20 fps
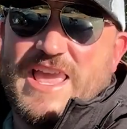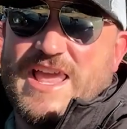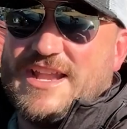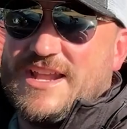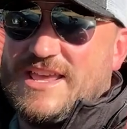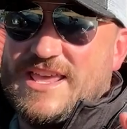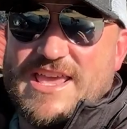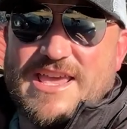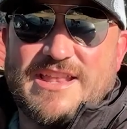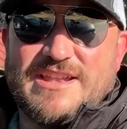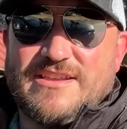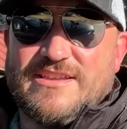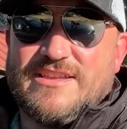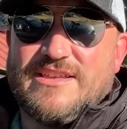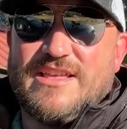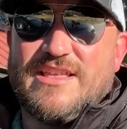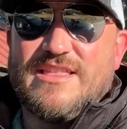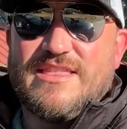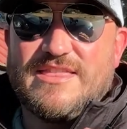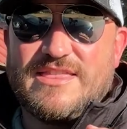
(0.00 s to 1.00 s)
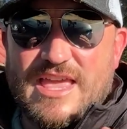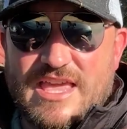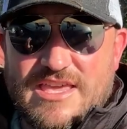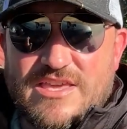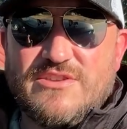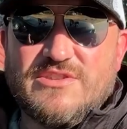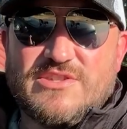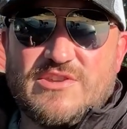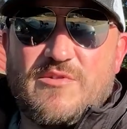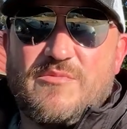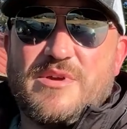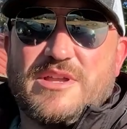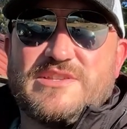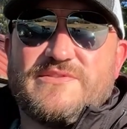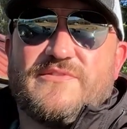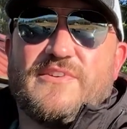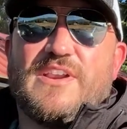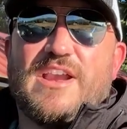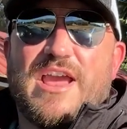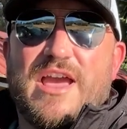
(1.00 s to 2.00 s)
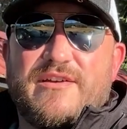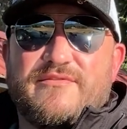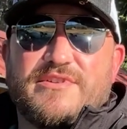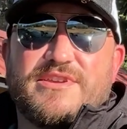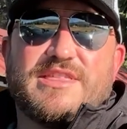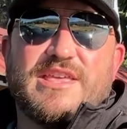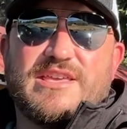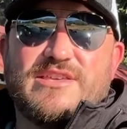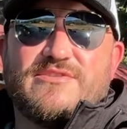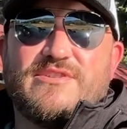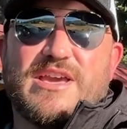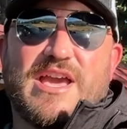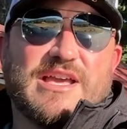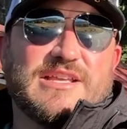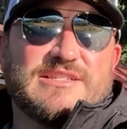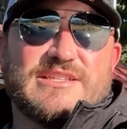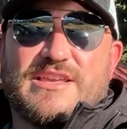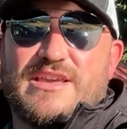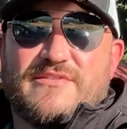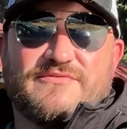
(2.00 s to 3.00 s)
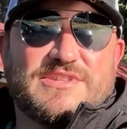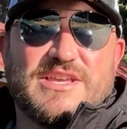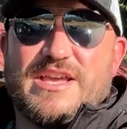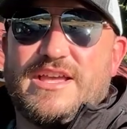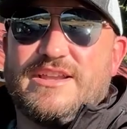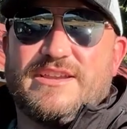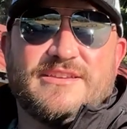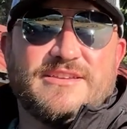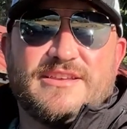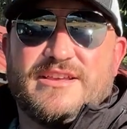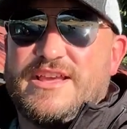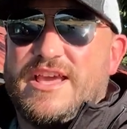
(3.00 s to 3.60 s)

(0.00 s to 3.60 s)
And again, thank you so much for everything you guys have done.